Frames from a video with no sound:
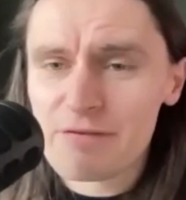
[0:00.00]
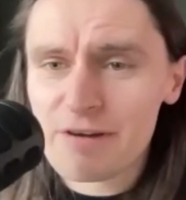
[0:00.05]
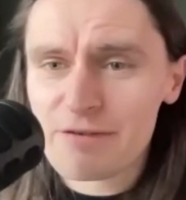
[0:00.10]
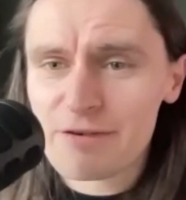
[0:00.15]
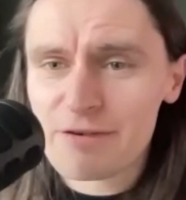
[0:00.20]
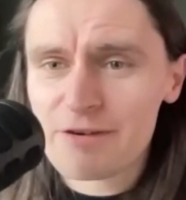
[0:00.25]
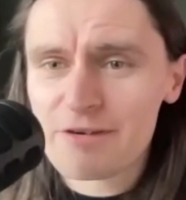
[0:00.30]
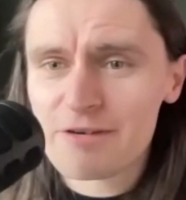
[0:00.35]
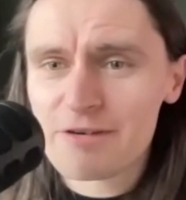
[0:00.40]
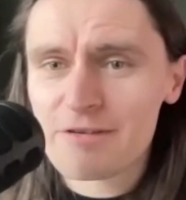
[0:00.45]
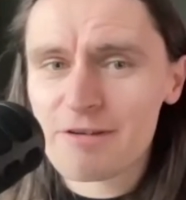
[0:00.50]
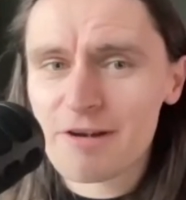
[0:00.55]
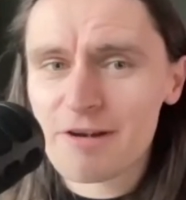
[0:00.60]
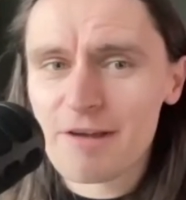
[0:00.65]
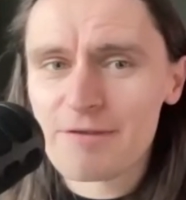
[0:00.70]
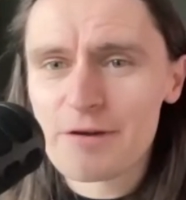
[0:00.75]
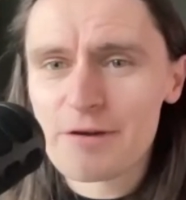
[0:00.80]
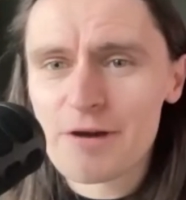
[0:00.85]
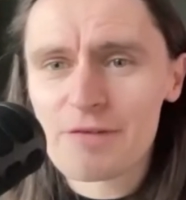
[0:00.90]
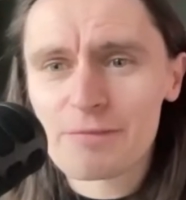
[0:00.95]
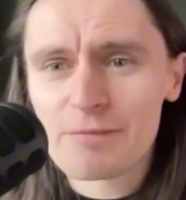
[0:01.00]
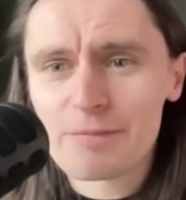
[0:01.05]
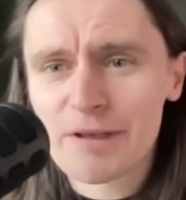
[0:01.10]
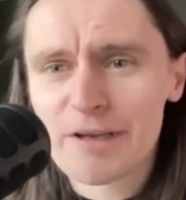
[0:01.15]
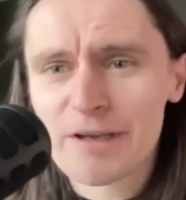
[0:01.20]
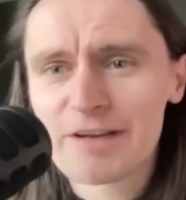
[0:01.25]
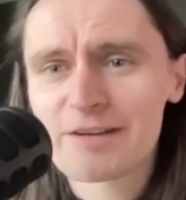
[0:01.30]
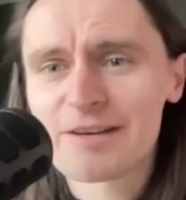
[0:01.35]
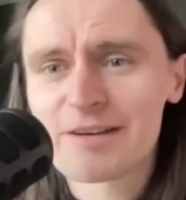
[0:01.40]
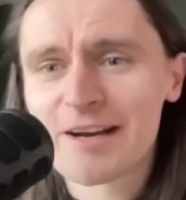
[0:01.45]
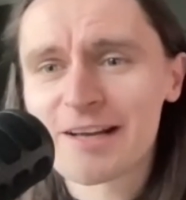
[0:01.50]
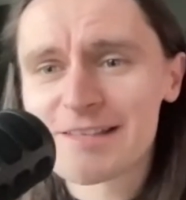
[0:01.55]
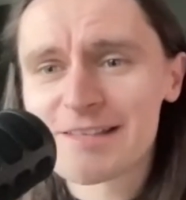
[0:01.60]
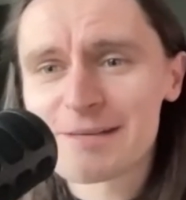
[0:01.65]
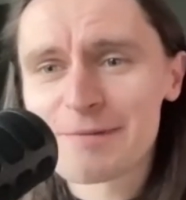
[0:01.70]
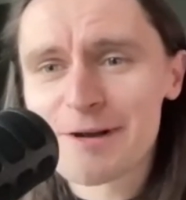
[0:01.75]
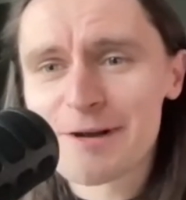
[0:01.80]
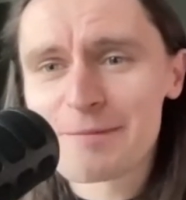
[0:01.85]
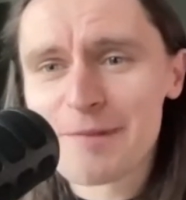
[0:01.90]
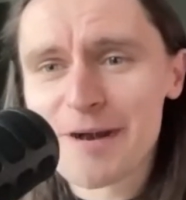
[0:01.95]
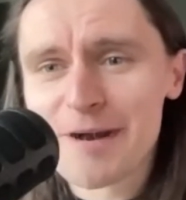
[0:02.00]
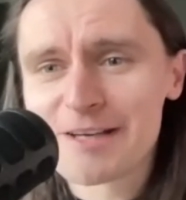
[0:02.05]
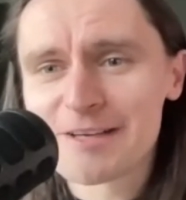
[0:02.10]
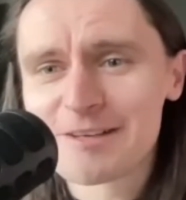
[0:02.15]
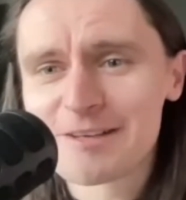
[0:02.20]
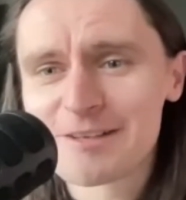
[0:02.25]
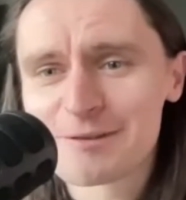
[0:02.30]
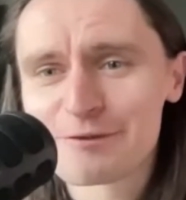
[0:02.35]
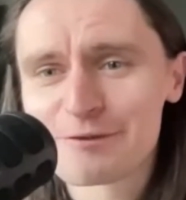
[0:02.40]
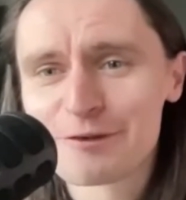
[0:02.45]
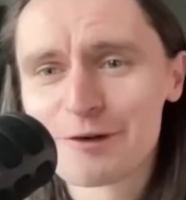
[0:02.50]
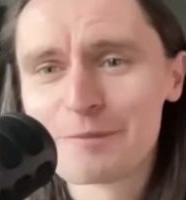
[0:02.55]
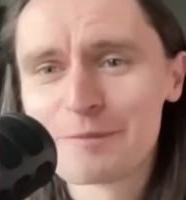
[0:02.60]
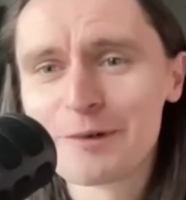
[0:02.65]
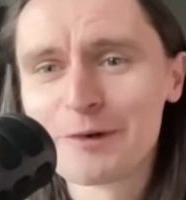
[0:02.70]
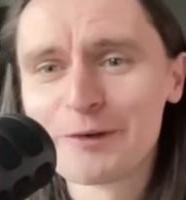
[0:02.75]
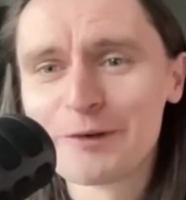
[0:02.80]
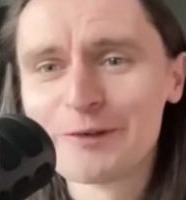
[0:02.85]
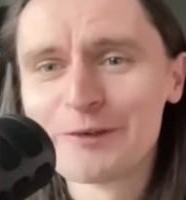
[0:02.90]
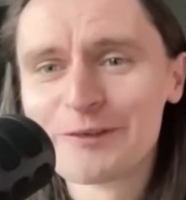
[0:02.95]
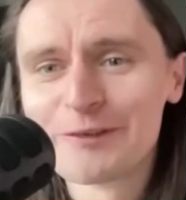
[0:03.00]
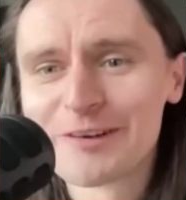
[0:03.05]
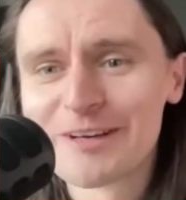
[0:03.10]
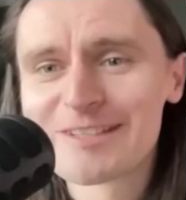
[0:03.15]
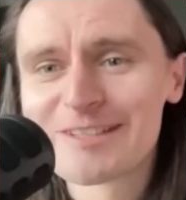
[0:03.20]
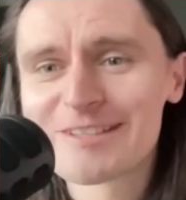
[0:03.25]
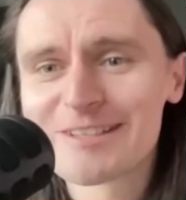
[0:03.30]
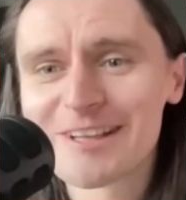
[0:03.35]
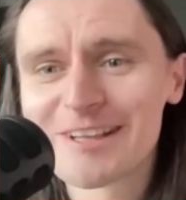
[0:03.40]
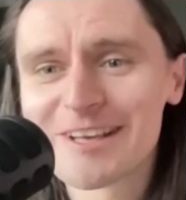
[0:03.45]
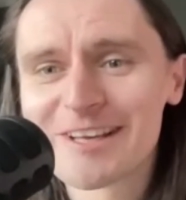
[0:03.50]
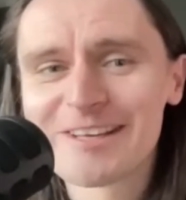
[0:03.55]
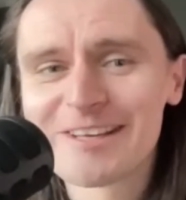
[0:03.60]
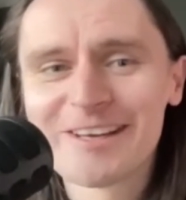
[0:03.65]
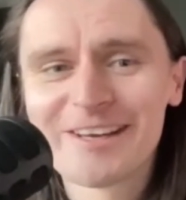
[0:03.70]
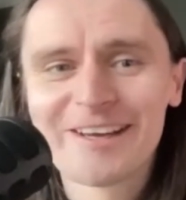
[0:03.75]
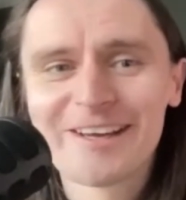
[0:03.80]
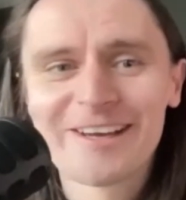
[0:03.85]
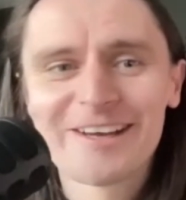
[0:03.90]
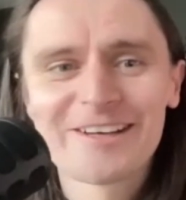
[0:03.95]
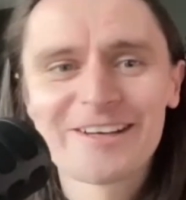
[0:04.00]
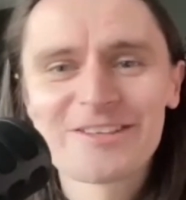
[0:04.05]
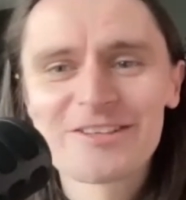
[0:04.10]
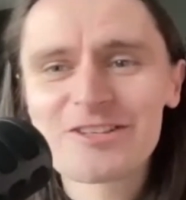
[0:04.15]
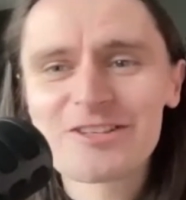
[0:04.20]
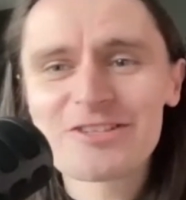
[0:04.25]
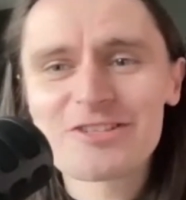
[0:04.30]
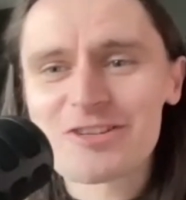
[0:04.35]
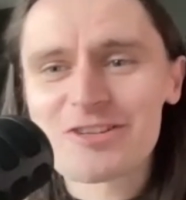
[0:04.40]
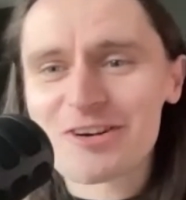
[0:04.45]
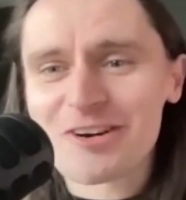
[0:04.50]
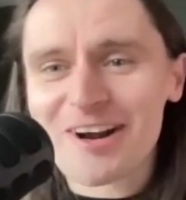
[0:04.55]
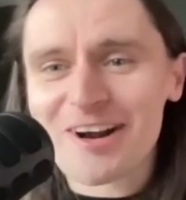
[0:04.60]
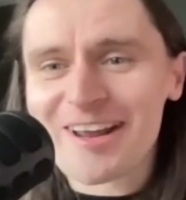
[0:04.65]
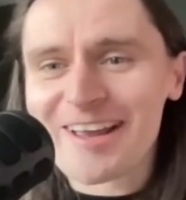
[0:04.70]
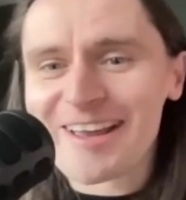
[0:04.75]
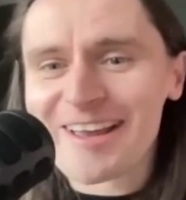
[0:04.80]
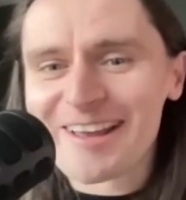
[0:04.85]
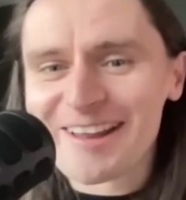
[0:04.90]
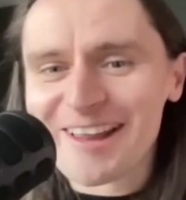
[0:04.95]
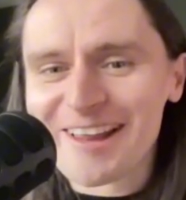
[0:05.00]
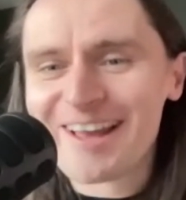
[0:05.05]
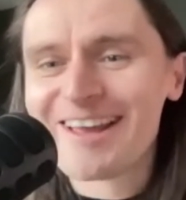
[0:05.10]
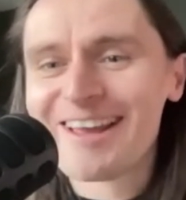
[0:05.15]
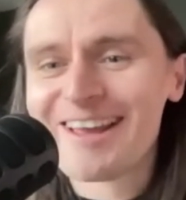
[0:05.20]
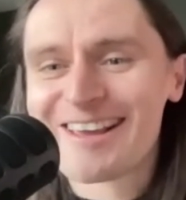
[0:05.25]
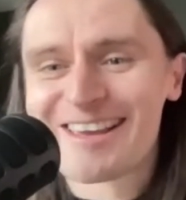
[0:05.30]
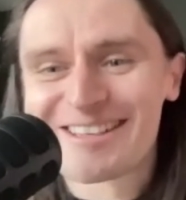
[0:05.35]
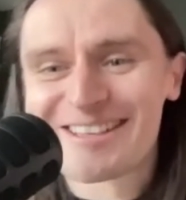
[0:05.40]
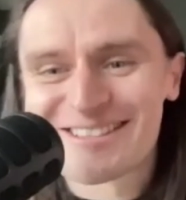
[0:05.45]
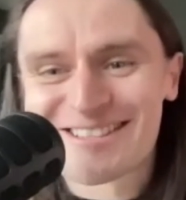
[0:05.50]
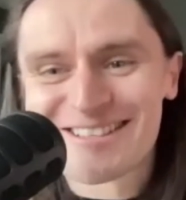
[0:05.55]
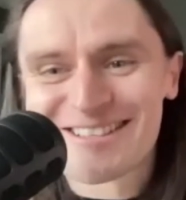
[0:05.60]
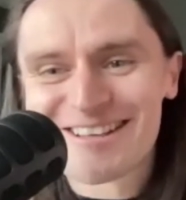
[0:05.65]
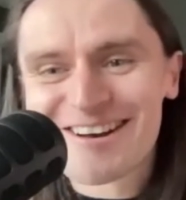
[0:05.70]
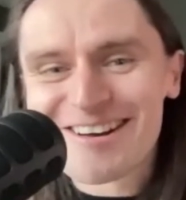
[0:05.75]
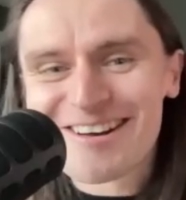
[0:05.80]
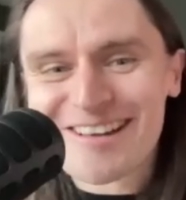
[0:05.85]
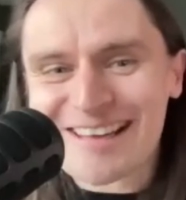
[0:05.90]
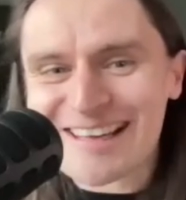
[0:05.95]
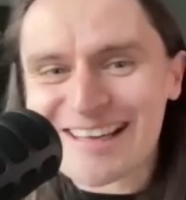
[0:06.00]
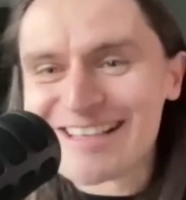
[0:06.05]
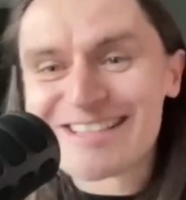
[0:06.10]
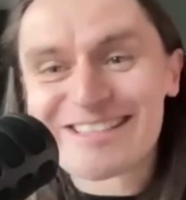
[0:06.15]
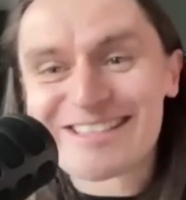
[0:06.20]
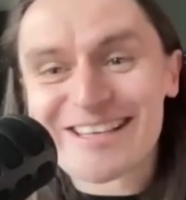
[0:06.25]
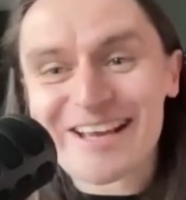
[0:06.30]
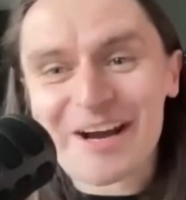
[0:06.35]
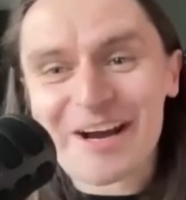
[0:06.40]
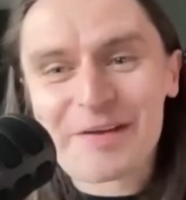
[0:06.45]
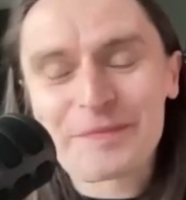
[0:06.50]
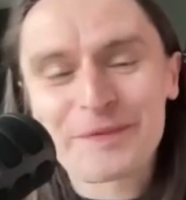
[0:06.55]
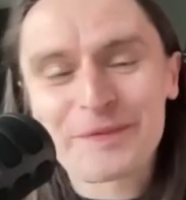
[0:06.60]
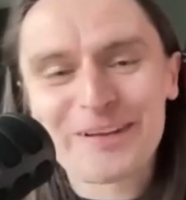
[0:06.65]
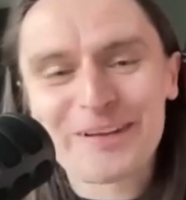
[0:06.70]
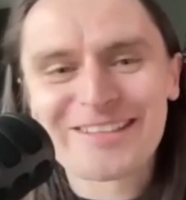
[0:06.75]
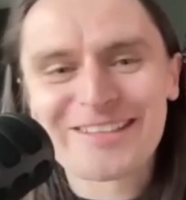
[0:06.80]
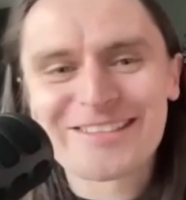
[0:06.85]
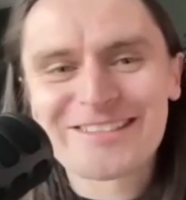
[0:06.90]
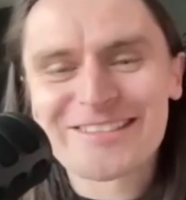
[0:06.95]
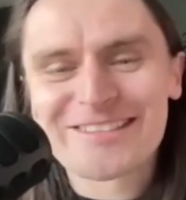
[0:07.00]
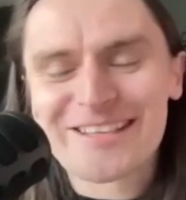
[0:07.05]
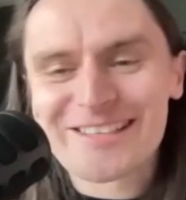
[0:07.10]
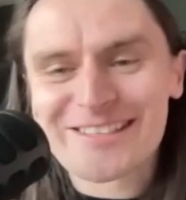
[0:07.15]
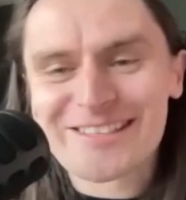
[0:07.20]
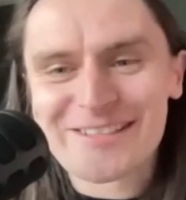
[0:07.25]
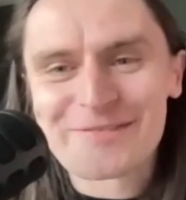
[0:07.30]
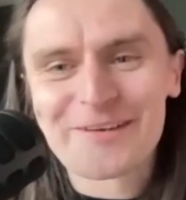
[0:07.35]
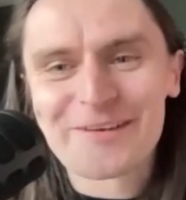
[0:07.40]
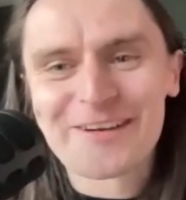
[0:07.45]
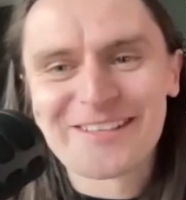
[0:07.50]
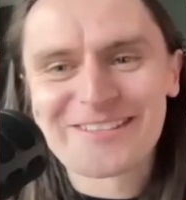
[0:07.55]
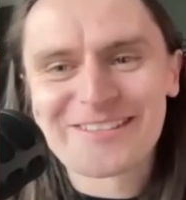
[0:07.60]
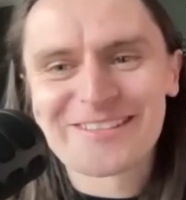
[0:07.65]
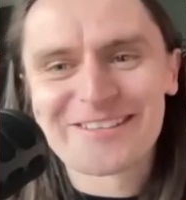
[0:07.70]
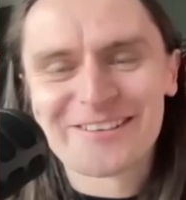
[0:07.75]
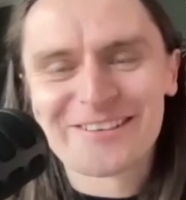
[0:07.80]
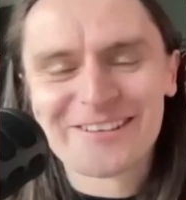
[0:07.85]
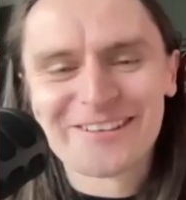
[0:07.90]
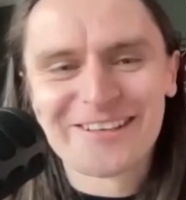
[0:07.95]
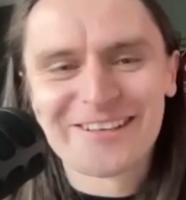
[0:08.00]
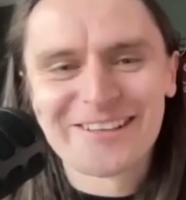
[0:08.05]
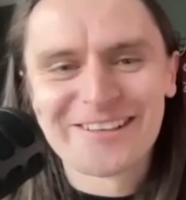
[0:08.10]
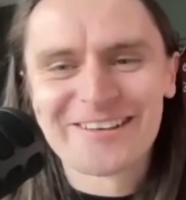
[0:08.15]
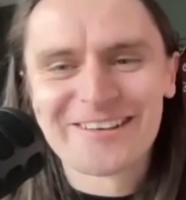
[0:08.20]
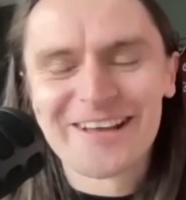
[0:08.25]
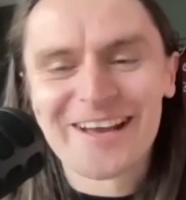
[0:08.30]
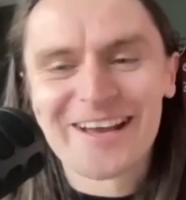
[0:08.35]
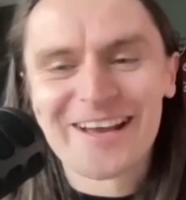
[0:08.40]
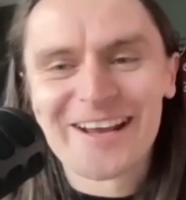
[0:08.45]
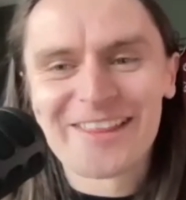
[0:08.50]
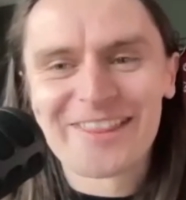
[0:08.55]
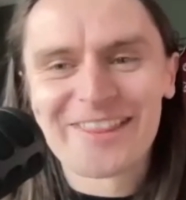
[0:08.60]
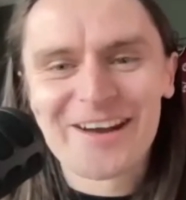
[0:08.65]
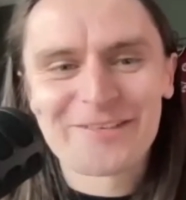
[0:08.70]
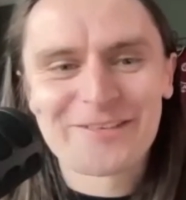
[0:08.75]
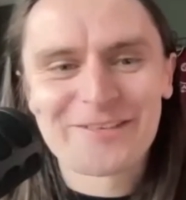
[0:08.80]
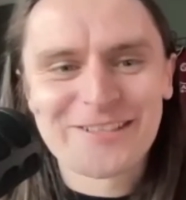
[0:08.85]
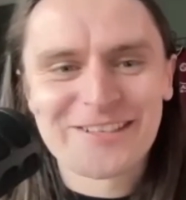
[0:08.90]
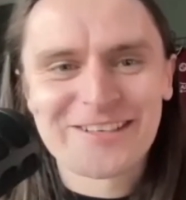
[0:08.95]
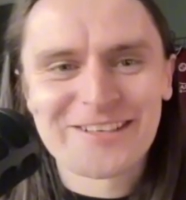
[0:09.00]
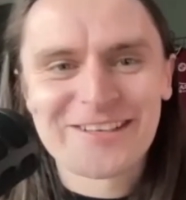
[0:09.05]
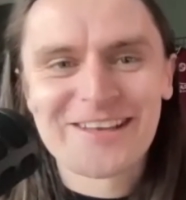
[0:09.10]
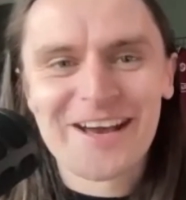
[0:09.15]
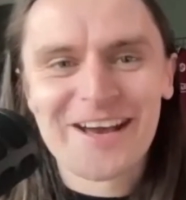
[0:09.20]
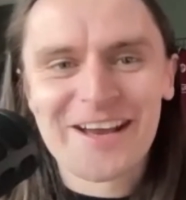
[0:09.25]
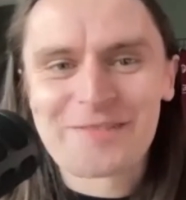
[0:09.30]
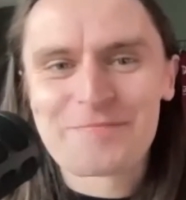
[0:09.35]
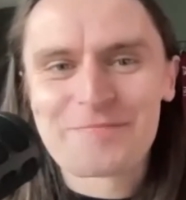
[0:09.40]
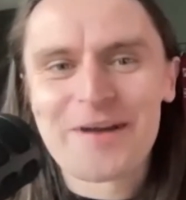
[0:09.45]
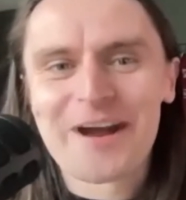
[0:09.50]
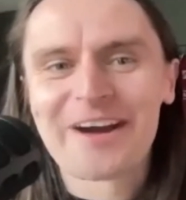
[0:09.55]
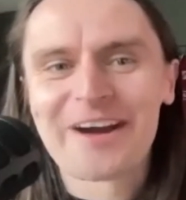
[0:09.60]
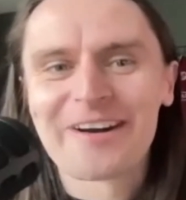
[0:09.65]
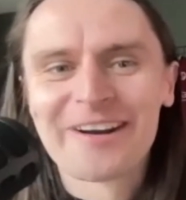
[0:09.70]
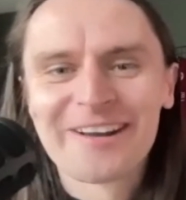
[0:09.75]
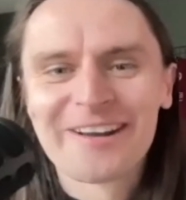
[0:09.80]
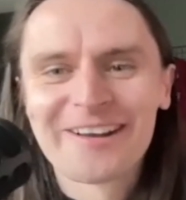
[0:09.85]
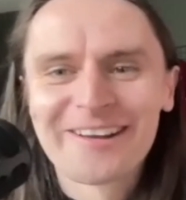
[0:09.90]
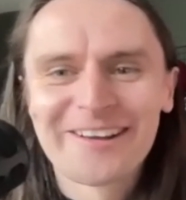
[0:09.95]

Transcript: haven't played a 90-minute match of football recently, just try it. Like it's not easy. I played 60 minutes in a row the other day, and that was a nightmare